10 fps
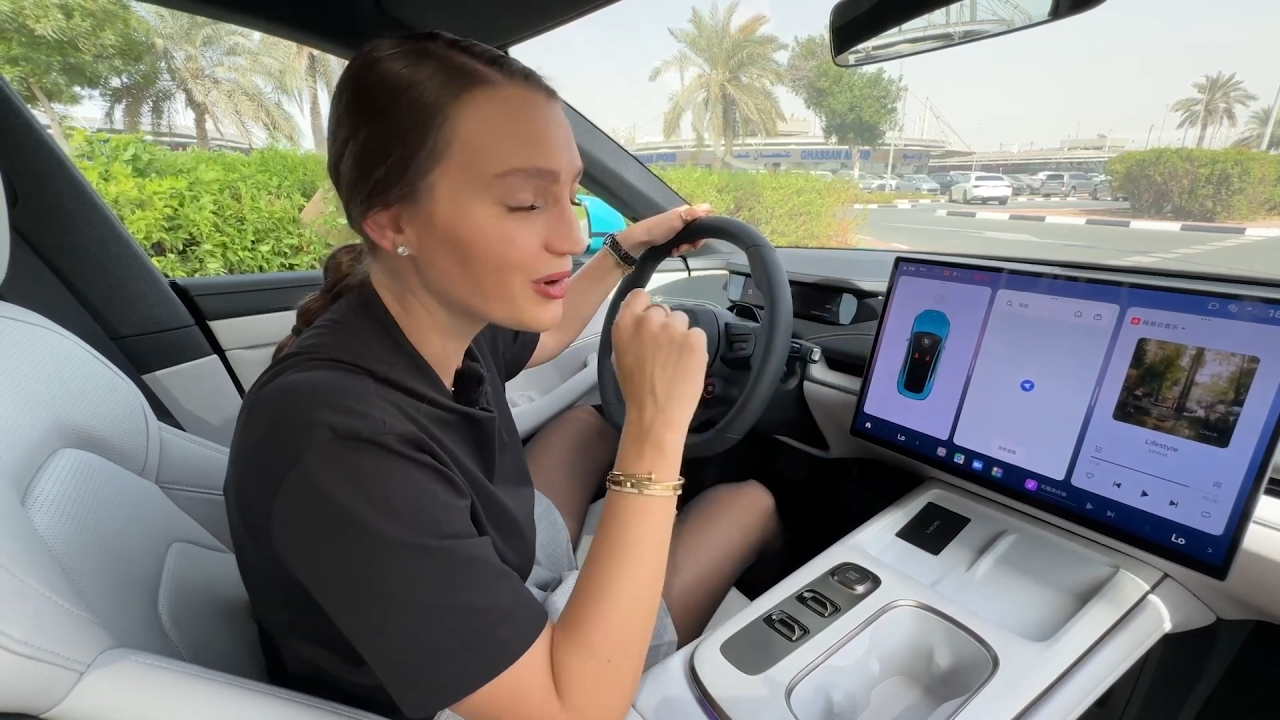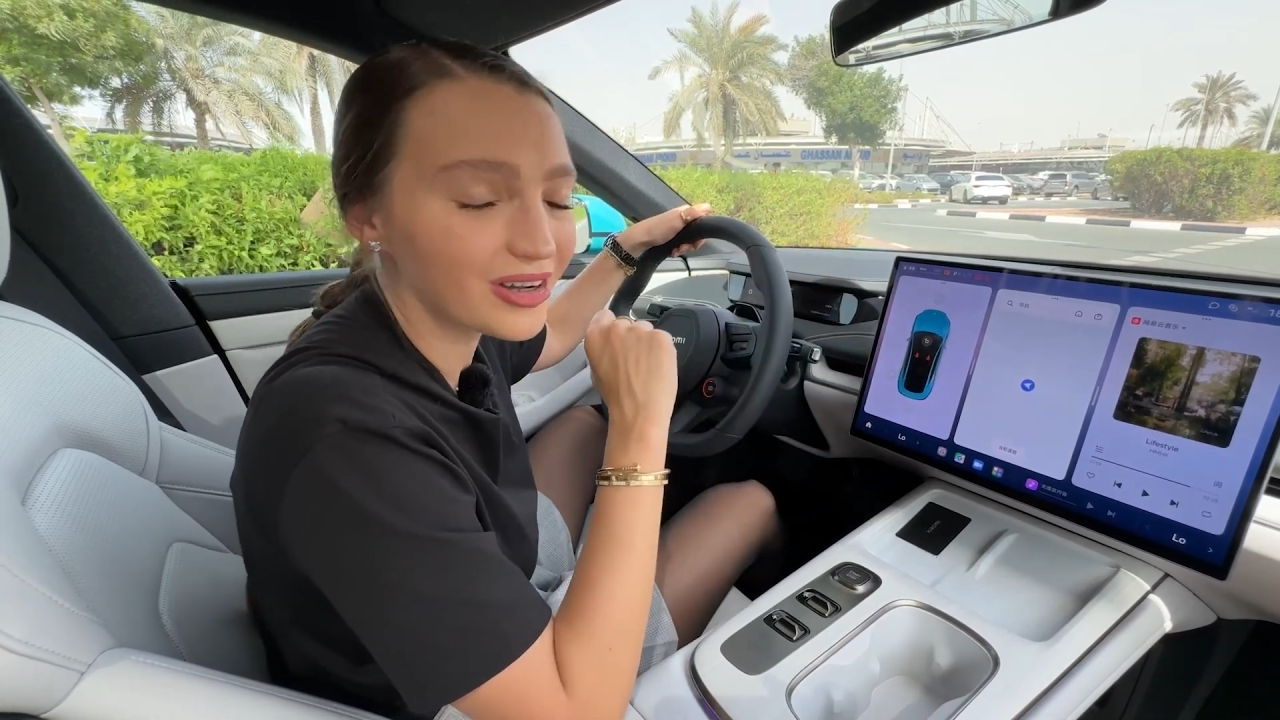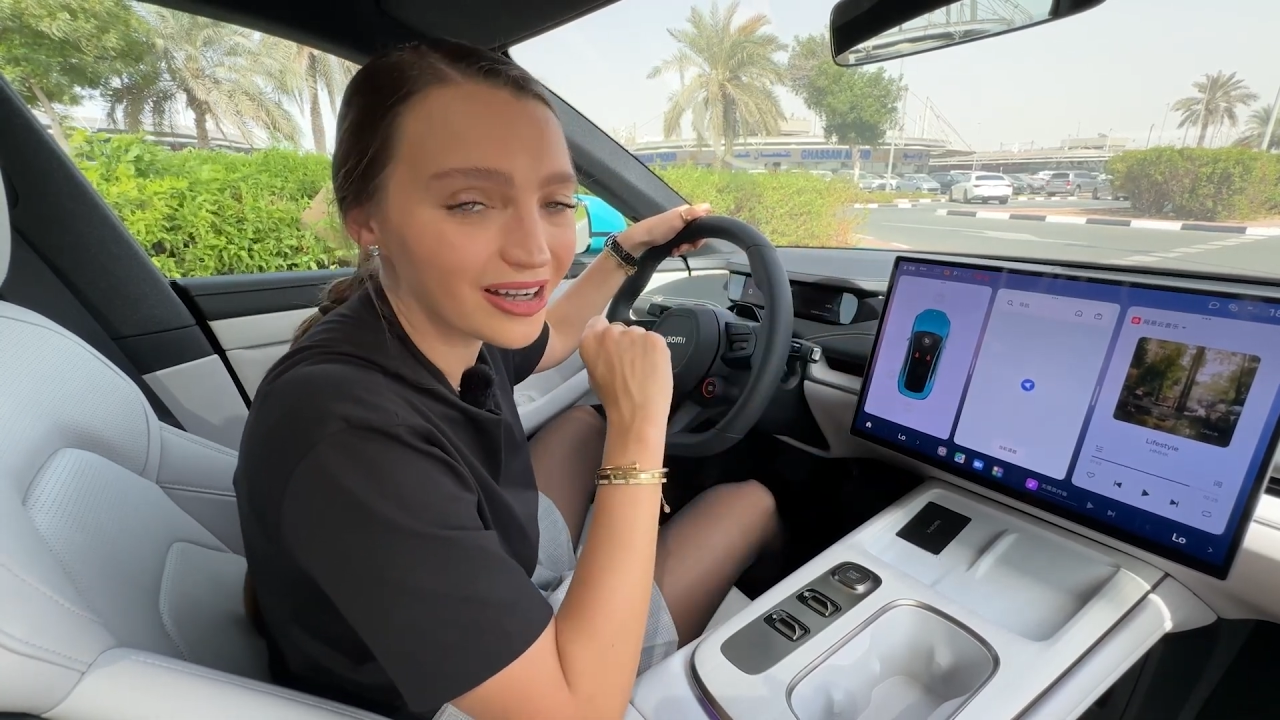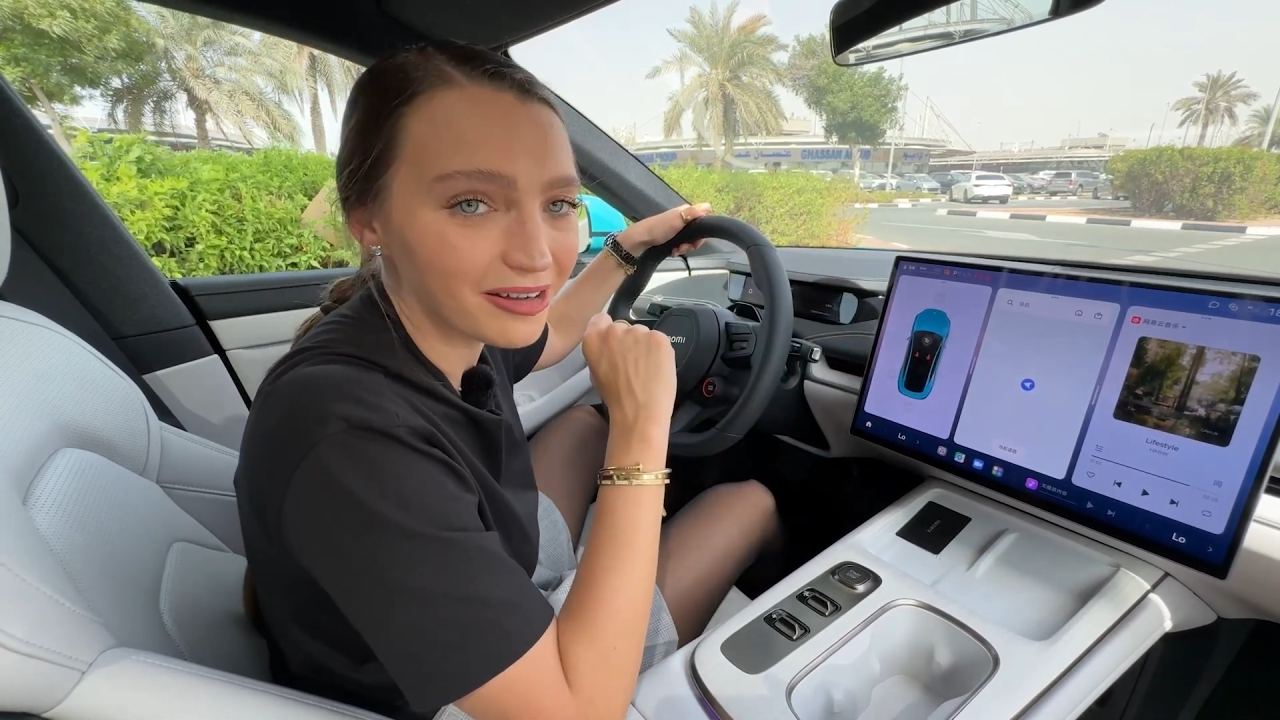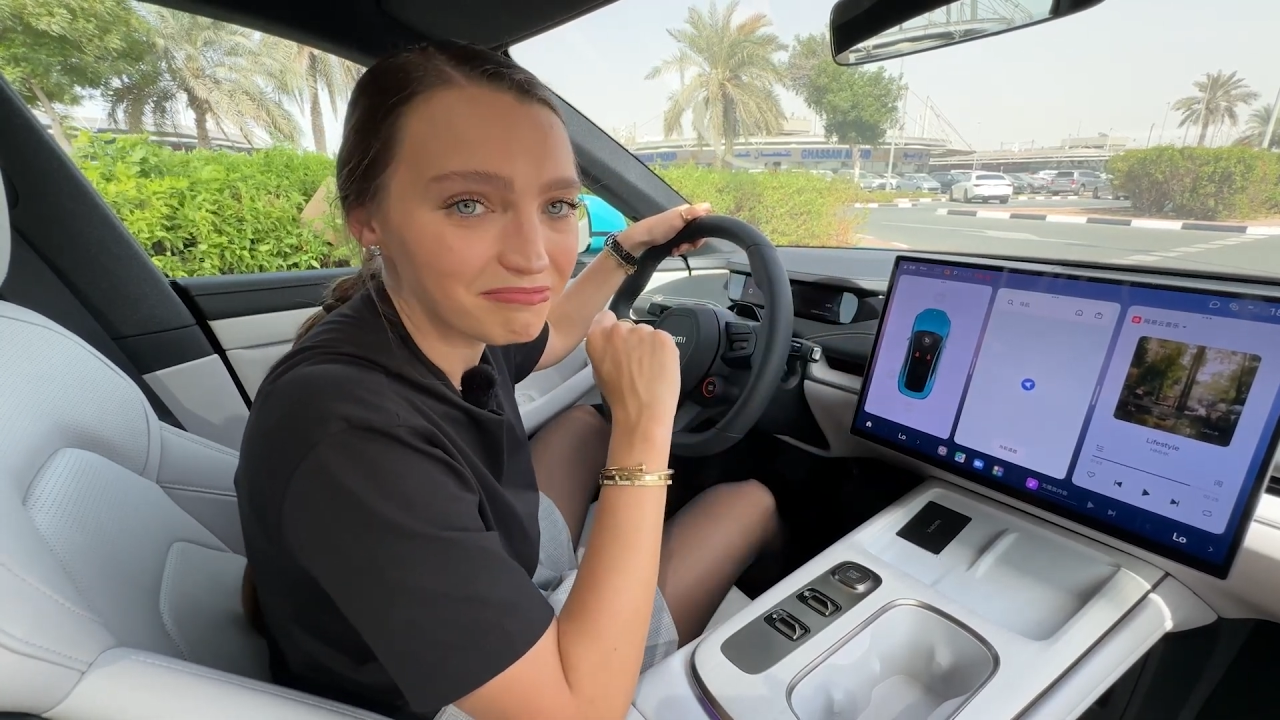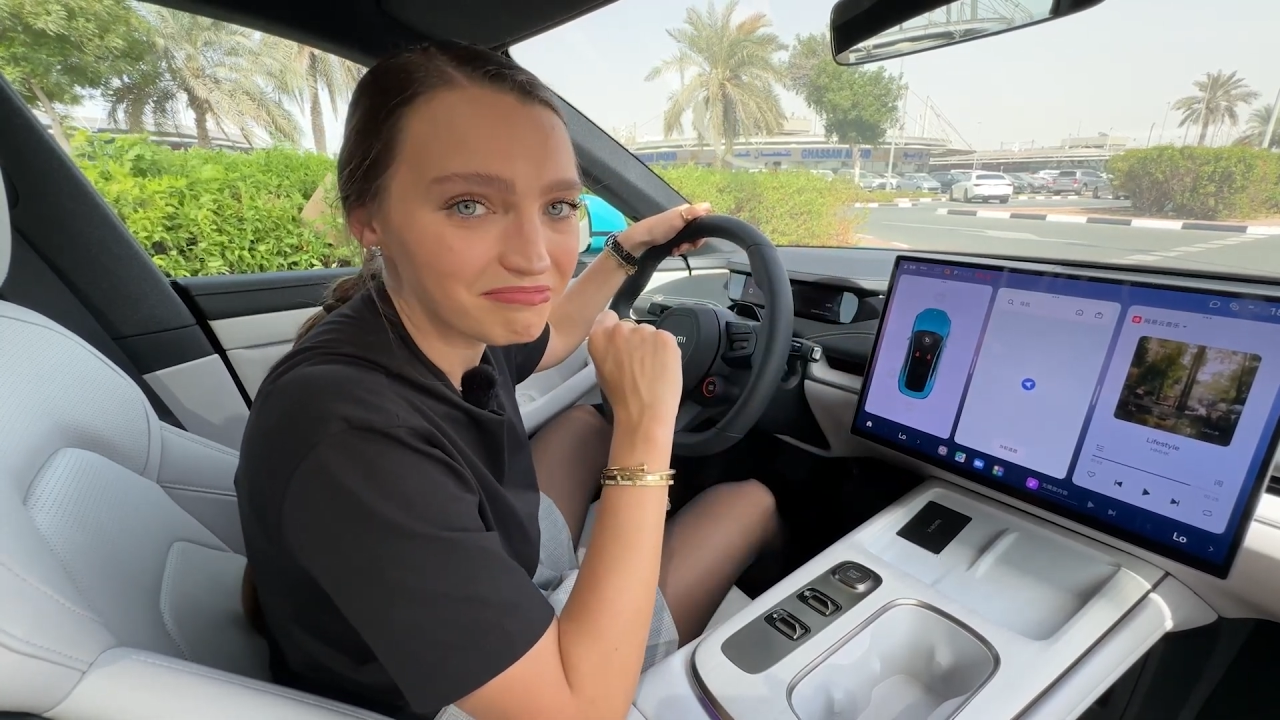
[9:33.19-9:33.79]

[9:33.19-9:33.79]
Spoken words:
car.